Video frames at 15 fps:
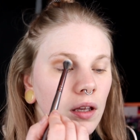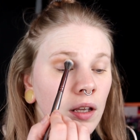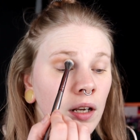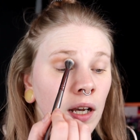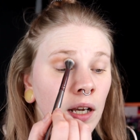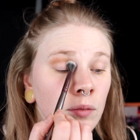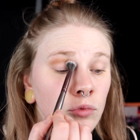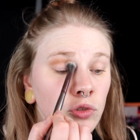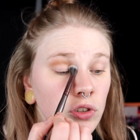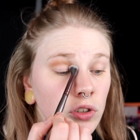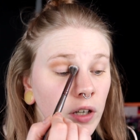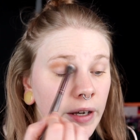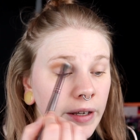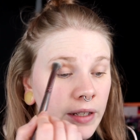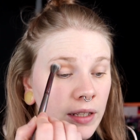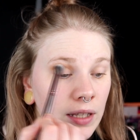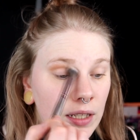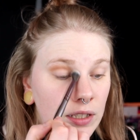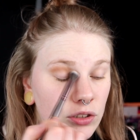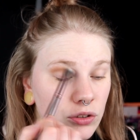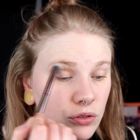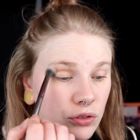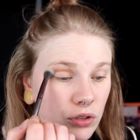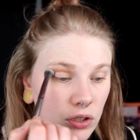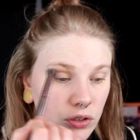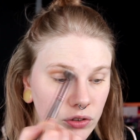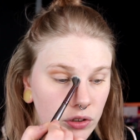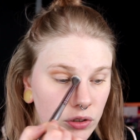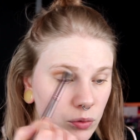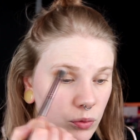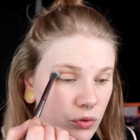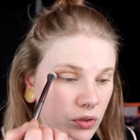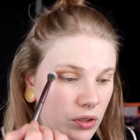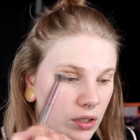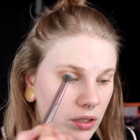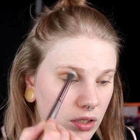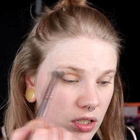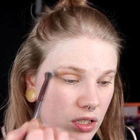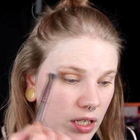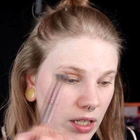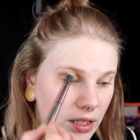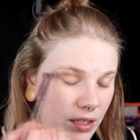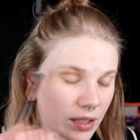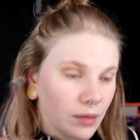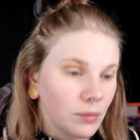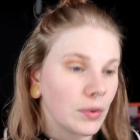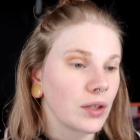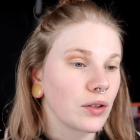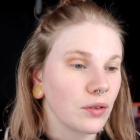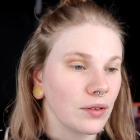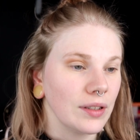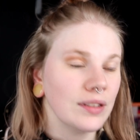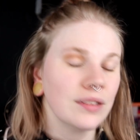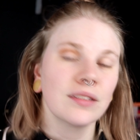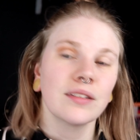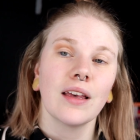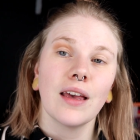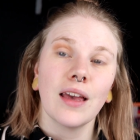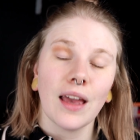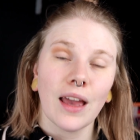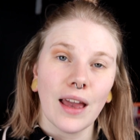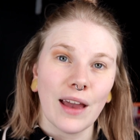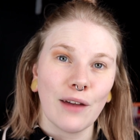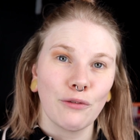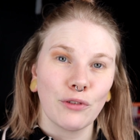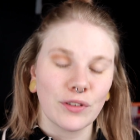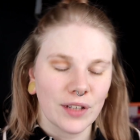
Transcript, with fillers: And I'm trying like to not use a shade in my crease every